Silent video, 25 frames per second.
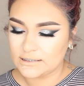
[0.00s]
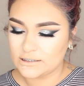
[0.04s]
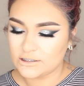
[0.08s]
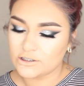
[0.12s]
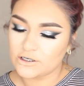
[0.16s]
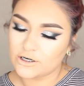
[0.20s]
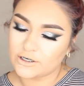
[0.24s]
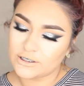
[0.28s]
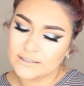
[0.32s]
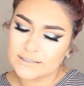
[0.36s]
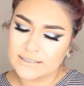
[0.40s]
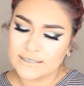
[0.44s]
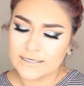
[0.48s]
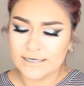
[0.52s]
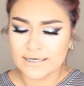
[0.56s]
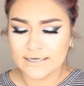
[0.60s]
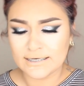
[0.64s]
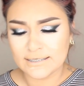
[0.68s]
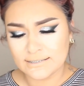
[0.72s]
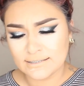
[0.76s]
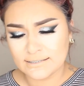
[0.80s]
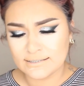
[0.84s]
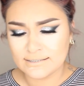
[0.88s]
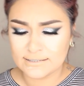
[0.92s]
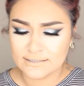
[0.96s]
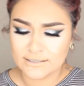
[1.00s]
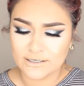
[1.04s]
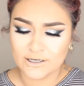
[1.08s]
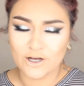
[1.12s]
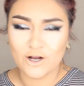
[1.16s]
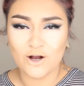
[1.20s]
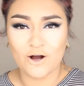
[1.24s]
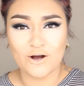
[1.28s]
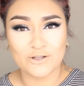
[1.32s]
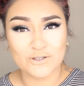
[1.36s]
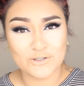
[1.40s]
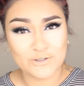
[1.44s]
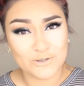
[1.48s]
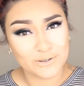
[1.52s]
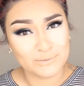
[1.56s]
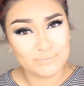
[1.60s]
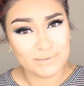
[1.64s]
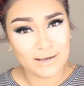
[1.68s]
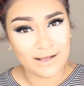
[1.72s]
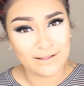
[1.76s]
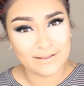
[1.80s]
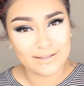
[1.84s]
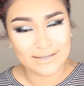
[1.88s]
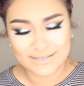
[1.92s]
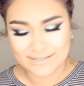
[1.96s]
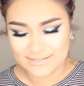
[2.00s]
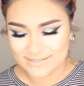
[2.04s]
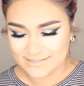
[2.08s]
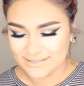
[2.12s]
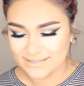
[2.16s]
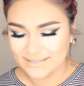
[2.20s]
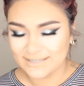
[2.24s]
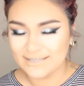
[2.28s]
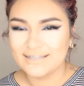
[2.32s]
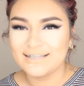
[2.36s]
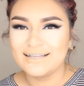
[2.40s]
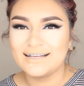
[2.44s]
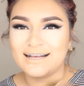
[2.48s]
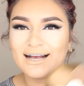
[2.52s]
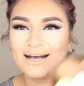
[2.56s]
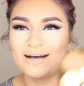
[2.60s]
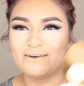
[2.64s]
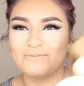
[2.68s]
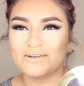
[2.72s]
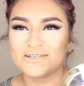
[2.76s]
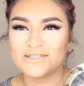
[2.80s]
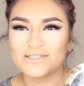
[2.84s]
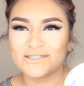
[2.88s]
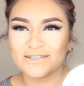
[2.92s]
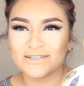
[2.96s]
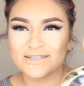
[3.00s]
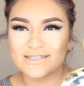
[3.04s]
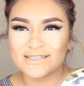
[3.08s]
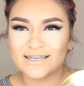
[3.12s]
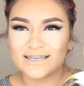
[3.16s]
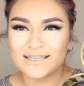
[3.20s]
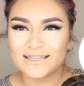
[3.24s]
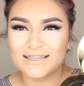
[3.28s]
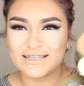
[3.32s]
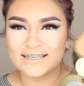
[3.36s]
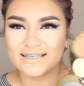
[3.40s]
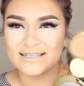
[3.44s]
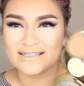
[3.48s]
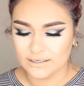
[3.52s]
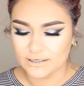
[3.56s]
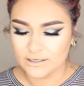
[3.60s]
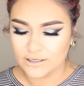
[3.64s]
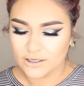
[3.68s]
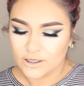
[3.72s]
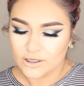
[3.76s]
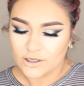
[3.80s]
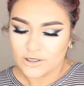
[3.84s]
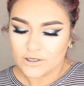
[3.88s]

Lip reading: Tartiest contour palette, which looks like this.